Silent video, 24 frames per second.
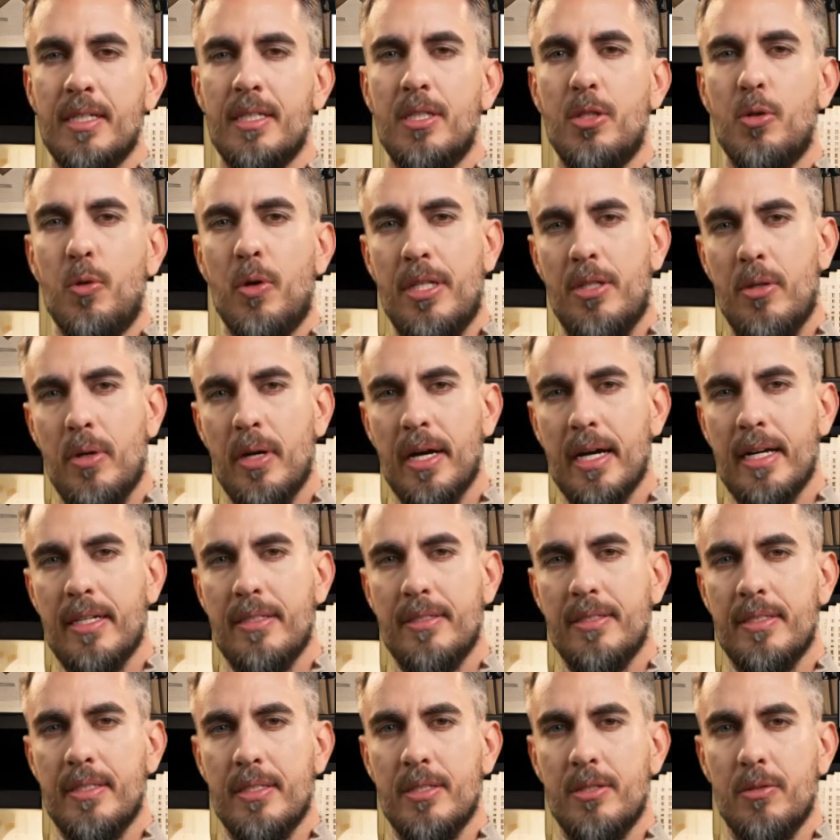straight
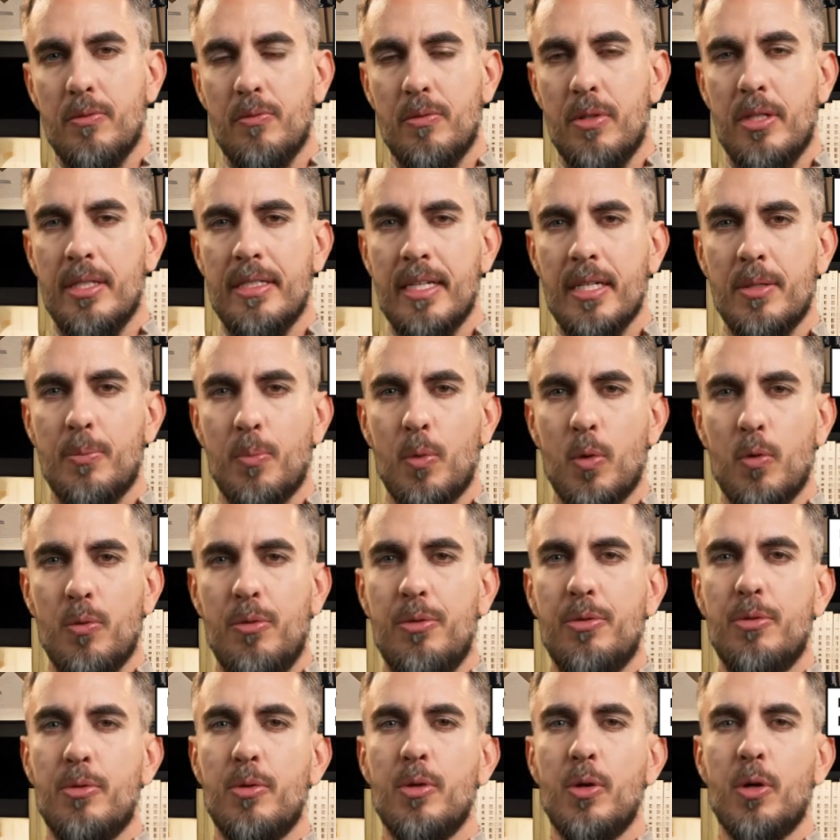lines, for example,
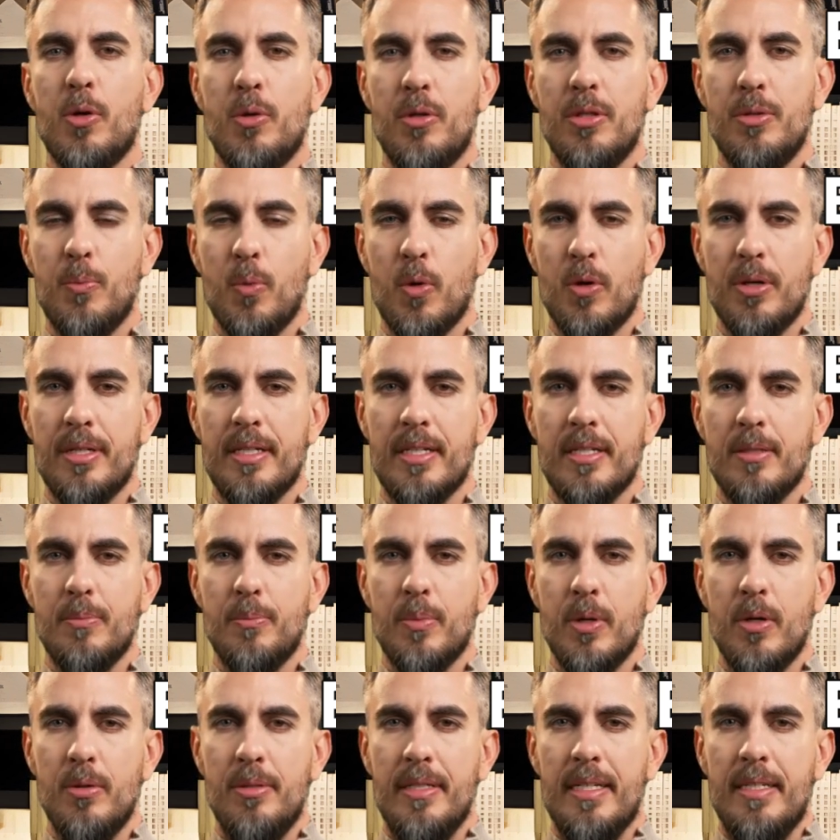roads pointing at a
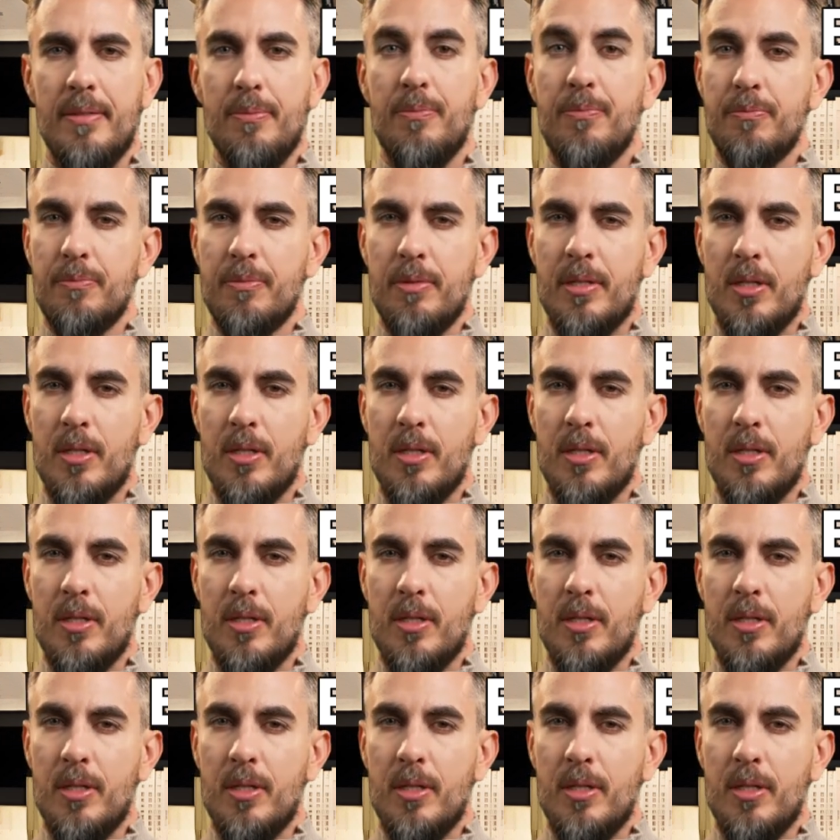building.